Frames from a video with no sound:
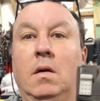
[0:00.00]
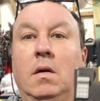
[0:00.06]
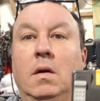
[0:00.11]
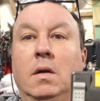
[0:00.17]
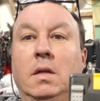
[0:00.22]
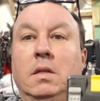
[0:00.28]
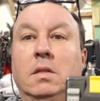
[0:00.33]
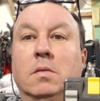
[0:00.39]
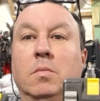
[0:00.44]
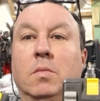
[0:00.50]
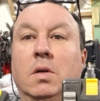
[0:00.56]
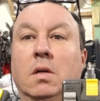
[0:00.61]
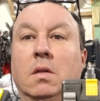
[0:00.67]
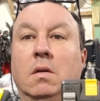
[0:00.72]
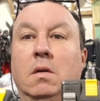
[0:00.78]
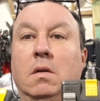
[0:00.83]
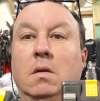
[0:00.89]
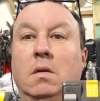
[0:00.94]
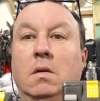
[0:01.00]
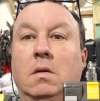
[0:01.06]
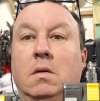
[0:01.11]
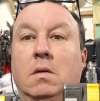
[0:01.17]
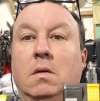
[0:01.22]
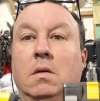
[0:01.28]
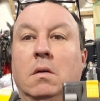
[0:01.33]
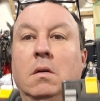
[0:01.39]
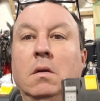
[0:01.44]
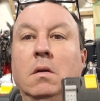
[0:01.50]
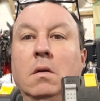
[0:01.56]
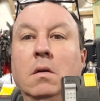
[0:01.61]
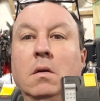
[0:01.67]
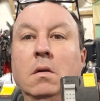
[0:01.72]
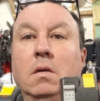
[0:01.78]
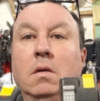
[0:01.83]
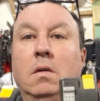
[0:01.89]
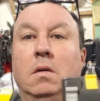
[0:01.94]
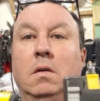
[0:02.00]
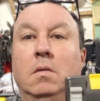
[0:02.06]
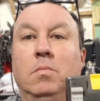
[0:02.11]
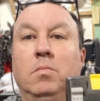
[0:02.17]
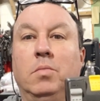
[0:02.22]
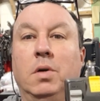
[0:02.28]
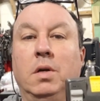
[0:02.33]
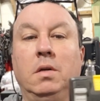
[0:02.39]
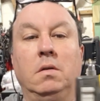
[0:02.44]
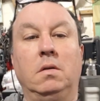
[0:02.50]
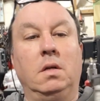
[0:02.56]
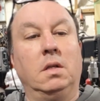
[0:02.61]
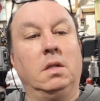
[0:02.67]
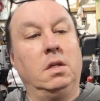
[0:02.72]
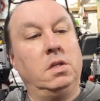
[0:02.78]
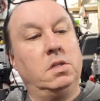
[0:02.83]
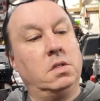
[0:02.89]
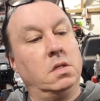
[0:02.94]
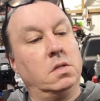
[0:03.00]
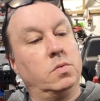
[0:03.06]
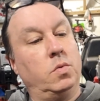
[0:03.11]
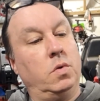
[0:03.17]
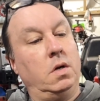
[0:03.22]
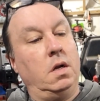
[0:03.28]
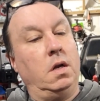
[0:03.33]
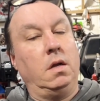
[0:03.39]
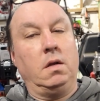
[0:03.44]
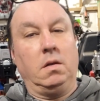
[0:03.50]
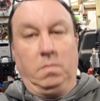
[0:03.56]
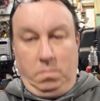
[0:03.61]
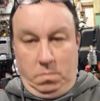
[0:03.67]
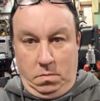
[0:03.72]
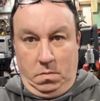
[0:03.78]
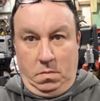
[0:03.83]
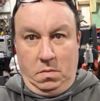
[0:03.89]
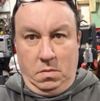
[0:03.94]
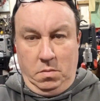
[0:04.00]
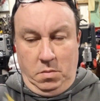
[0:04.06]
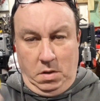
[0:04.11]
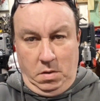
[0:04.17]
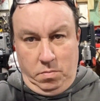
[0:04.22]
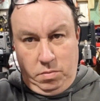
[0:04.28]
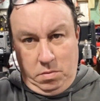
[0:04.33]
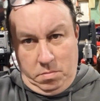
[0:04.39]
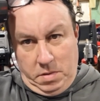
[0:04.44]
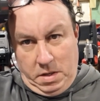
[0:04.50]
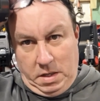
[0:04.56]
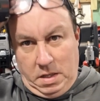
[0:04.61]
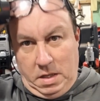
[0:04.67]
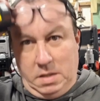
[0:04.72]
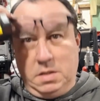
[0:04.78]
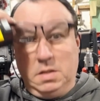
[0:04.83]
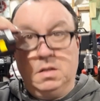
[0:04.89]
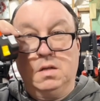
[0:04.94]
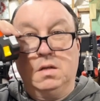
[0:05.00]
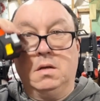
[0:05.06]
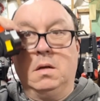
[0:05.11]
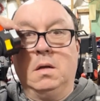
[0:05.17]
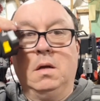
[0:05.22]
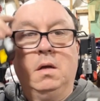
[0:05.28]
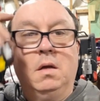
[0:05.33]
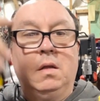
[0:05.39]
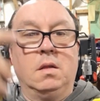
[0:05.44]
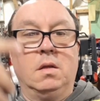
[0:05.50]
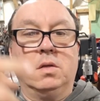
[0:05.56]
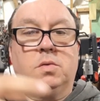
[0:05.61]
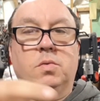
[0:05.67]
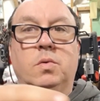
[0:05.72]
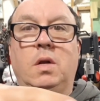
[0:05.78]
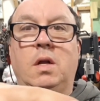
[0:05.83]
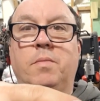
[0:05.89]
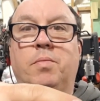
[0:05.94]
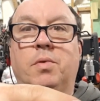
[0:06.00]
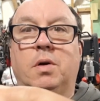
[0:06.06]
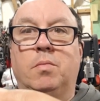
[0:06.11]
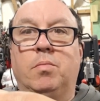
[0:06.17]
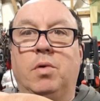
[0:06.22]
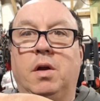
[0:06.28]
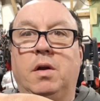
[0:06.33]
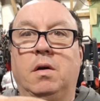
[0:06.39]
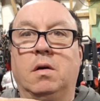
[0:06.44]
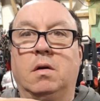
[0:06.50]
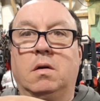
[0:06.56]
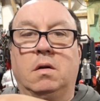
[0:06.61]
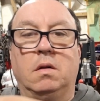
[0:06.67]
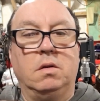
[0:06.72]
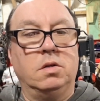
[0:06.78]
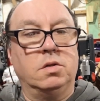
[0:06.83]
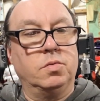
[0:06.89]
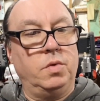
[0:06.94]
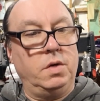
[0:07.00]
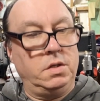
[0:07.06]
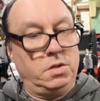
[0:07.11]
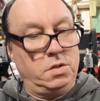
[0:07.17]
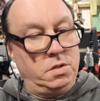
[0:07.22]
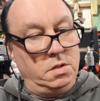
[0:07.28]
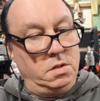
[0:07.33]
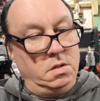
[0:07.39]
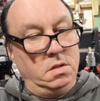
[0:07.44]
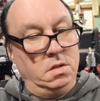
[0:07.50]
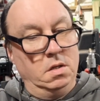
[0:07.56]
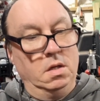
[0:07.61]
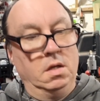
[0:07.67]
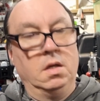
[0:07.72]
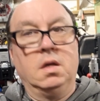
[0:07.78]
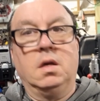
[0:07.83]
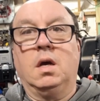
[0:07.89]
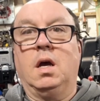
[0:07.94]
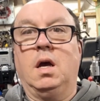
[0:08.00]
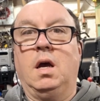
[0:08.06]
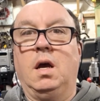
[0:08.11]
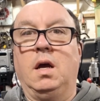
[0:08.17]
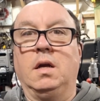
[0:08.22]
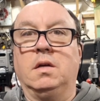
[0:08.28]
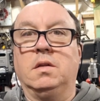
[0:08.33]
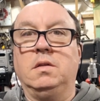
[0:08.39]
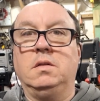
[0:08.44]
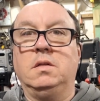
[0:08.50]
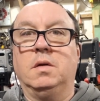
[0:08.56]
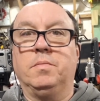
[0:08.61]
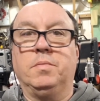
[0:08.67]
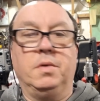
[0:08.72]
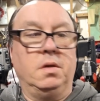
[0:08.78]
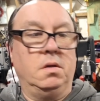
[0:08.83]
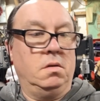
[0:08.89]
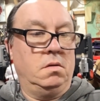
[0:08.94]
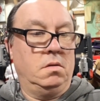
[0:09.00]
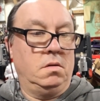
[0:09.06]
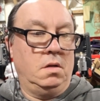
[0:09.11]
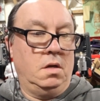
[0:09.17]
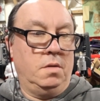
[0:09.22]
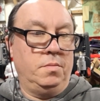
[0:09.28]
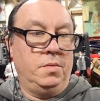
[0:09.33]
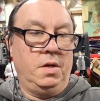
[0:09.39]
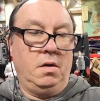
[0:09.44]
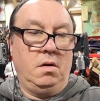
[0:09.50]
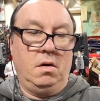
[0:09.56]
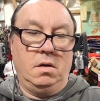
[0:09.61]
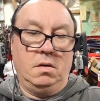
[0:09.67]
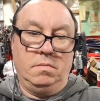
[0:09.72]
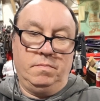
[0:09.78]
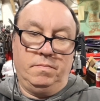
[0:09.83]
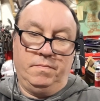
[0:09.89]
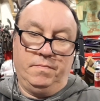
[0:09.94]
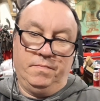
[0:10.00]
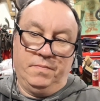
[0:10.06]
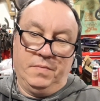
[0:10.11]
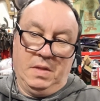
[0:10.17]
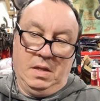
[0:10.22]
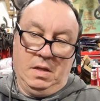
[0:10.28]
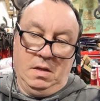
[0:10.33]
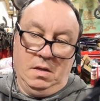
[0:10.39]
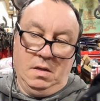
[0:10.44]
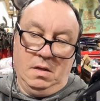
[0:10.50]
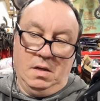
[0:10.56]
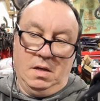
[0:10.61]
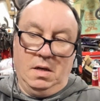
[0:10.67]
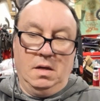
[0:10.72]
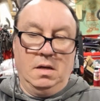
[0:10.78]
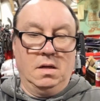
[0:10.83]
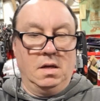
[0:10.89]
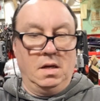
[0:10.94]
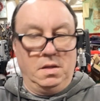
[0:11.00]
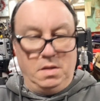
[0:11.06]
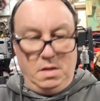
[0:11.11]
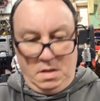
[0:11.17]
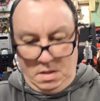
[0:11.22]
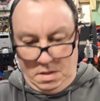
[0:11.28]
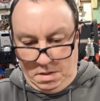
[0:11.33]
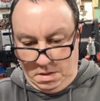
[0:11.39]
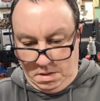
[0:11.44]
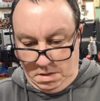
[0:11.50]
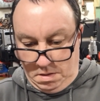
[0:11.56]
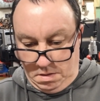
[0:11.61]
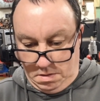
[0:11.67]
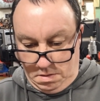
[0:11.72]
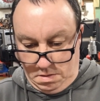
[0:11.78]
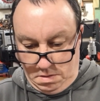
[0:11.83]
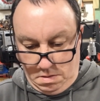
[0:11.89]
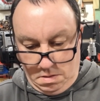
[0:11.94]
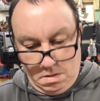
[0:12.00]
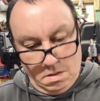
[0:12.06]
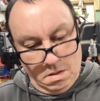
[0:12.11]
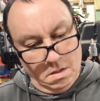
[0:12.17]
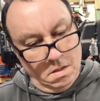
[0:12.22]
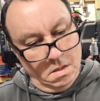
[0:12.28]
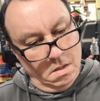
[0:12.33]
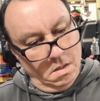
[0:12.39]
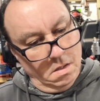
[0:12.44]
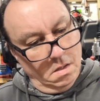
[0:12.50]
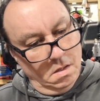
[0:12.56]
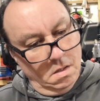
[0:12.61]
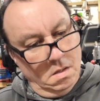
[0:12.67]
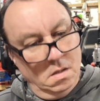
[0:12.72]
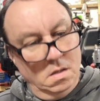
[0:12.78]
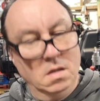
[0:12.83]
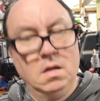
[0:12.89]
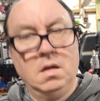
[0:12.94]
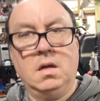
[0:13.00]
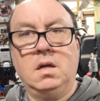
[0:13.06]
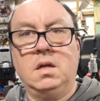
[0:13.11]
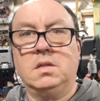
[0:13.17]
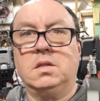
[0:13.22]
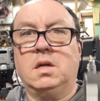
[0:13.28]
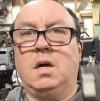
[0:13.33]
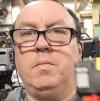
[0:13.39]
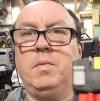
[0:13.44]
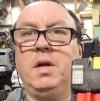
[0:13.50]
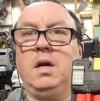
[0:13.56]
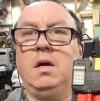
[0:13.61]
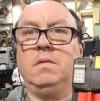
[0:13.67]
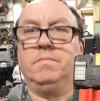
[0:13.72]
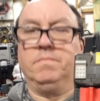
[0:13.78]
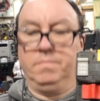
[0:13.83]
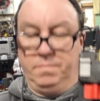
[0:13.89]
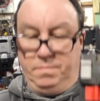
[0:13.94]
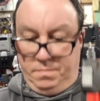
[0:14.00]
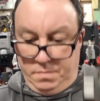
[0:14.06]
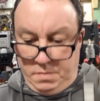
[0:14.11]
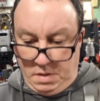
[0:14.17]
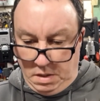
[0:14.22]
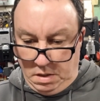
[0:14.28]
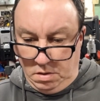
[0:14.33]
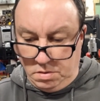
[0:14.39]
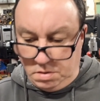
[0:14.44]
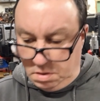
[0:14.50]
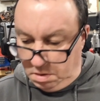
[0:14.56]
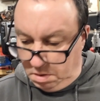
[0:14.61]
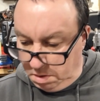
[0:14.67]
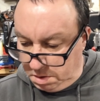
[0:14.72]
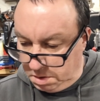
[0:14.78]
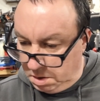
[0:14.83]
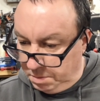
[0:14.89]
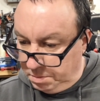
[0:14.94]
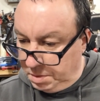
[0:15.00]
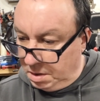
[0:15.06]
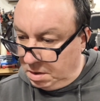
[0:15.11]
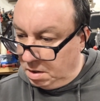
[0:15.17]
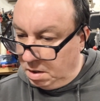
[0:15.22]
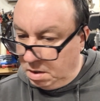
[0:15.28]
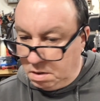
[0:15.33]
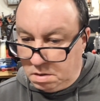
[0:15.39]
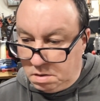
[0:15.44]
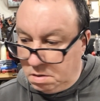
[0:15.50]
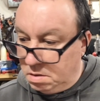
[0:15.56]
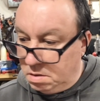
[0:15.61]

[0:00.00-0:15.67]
needs some color. But at least this one let me put my glasses on. This one I put a brighter color switch. I cleaned up the knob there and I think I did it's a lot better. It used to look something like,